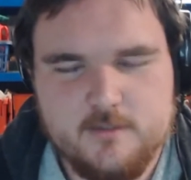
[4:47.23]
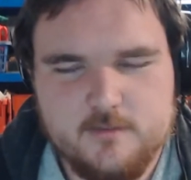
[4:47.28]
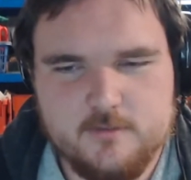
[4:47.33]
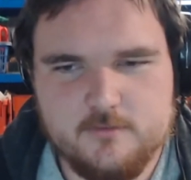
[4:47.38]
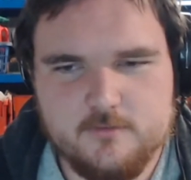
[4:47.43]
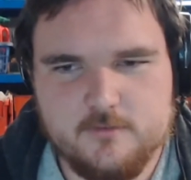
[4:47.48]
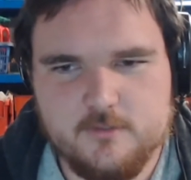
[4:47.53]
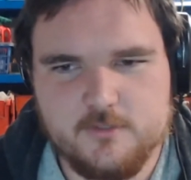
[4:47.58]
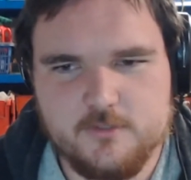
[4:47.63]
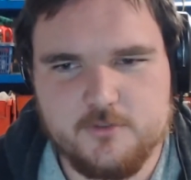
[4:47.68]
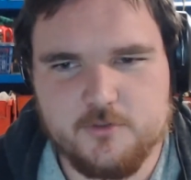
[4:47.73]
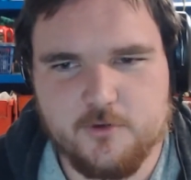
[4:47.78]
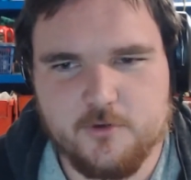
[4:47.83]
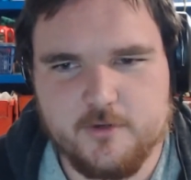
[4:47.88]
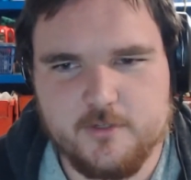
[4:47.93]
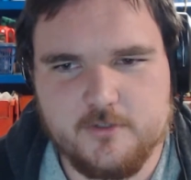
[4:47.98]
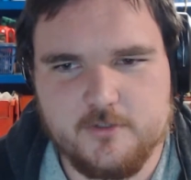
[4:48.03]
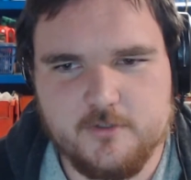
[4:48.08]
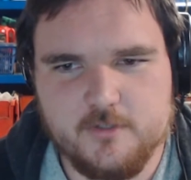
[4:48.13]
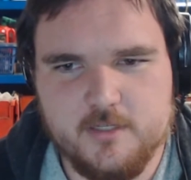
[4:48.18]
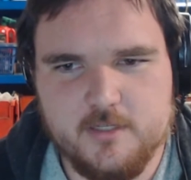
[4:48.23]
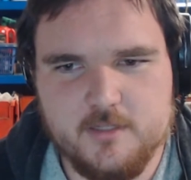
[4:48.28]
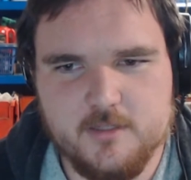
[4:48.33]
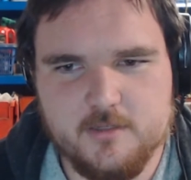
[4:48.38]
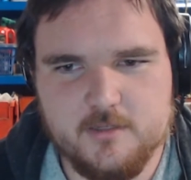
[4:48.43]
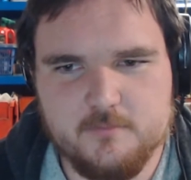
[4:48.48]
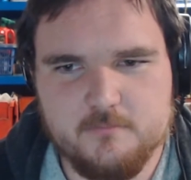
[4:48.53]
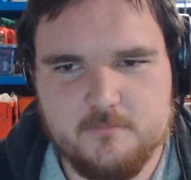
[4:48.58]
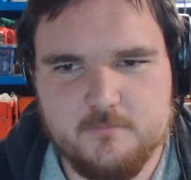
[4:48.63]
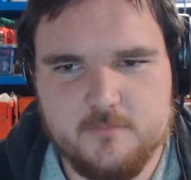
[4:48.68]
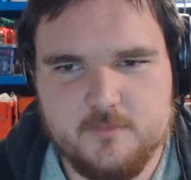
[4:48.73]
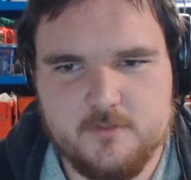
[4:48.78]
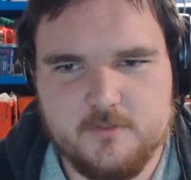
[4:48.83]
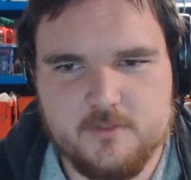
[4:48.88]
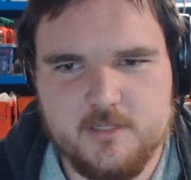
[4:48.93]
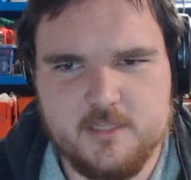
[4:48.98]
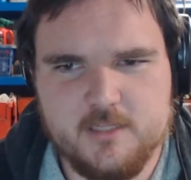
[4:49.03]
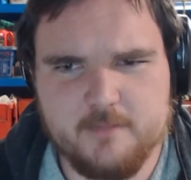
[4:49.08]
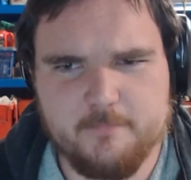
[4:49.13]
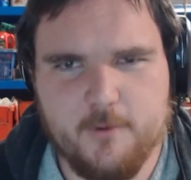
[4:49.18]
These disc jockeys could hit
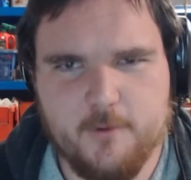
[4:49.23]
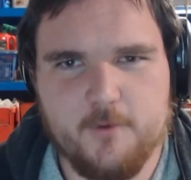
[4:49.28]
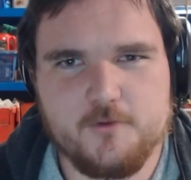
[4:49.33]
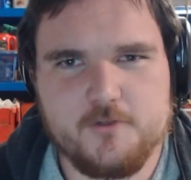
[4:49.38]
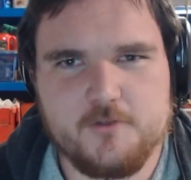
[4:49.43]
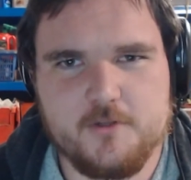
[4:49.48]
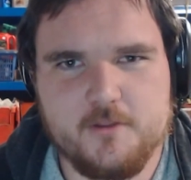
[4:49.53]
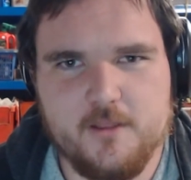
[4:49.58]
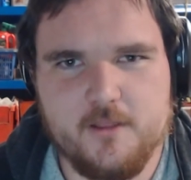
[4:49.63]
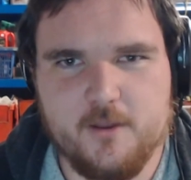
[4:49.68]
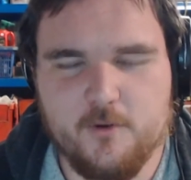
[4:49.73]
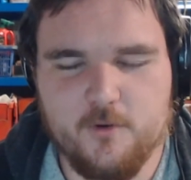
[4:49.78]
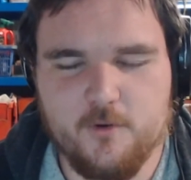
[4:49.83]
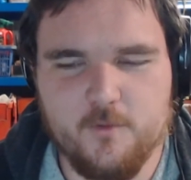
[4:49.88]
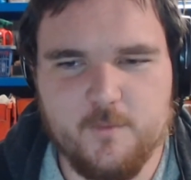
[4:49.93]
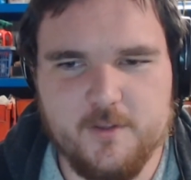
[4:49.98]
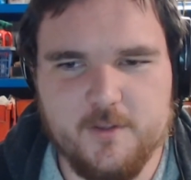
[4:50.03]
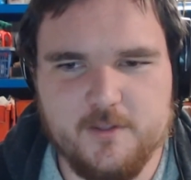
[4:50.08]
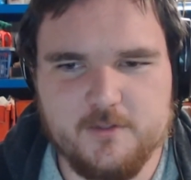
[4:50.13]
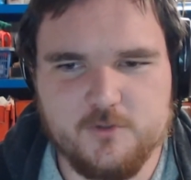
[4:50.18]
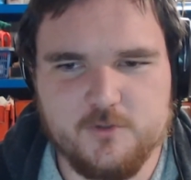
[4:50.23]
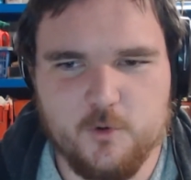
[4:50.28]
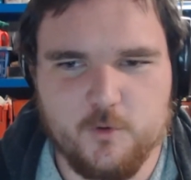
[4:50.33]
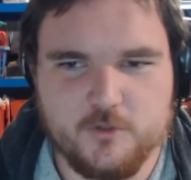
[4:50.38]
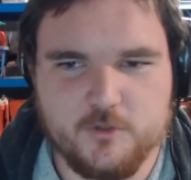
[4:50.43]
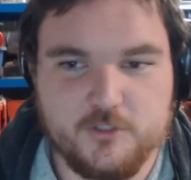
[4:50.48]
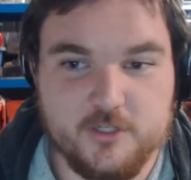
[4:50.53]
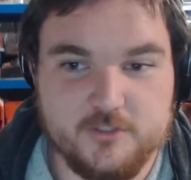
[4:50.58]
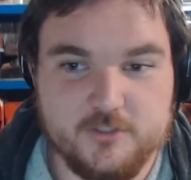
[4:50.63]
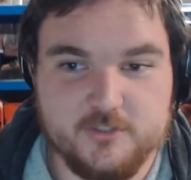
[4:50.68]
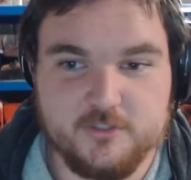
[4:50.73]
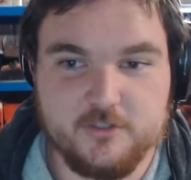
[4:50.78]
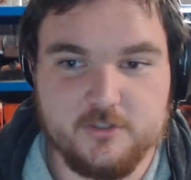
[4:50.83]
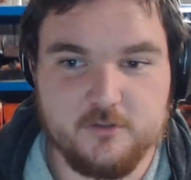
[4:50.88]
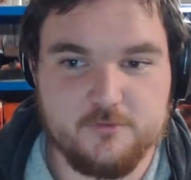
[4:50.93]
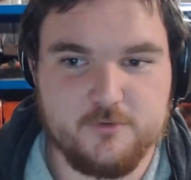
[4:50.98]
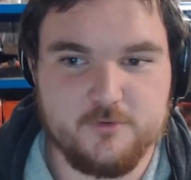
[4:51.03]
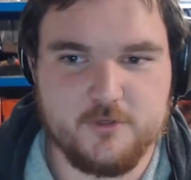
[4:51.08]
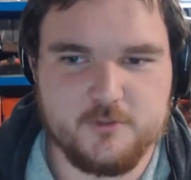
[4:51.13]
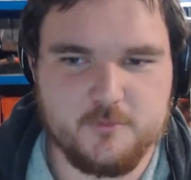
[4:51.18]
the post, and they call it, and you talk just until the
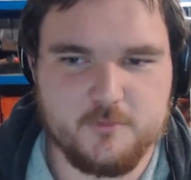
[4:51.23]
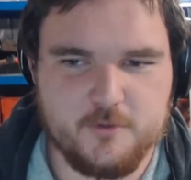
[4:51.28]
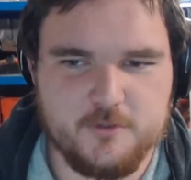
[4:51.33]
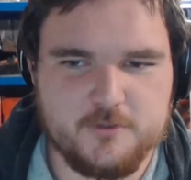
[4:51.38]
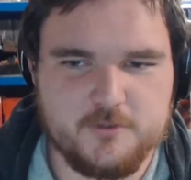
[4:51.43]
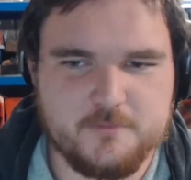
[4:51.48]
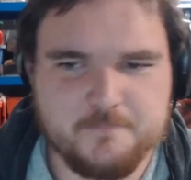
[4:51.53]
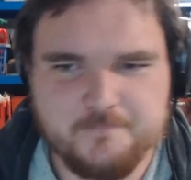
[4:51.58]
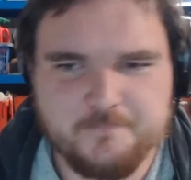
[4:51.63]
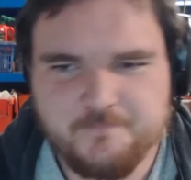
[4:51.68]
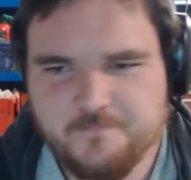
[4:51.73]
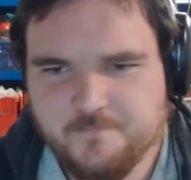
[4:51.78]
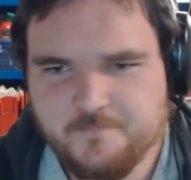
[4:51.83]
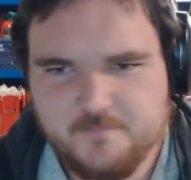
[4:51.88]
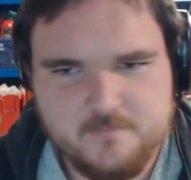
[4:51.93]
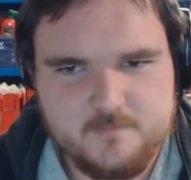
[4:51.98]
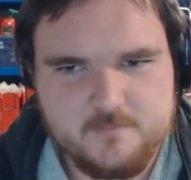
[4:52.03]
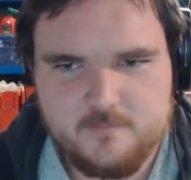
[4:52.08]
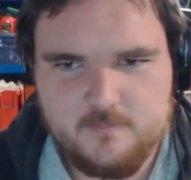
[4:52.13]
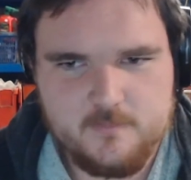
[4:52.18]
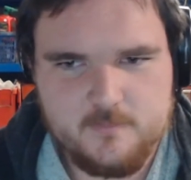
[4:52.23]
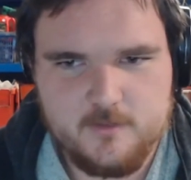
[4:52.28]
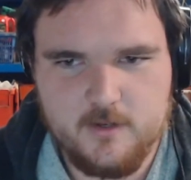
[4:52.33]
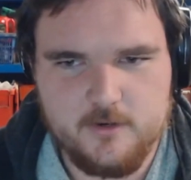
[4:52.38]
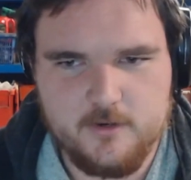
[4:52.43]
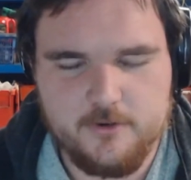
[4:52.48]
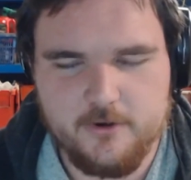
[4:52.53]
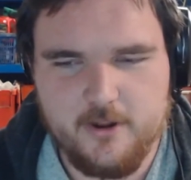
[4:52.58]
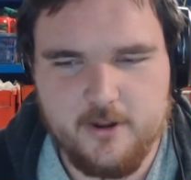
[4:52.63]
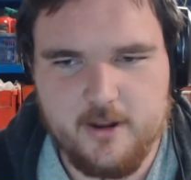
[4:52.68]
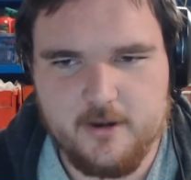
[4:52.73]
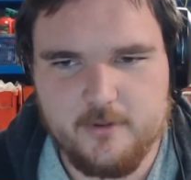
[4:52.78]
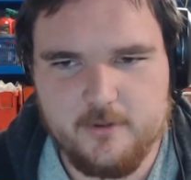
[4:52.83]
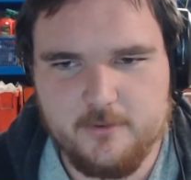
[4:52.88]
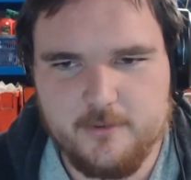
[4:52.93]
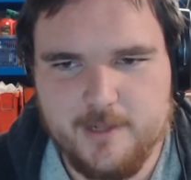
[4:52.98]
first words. I don't know how to do that.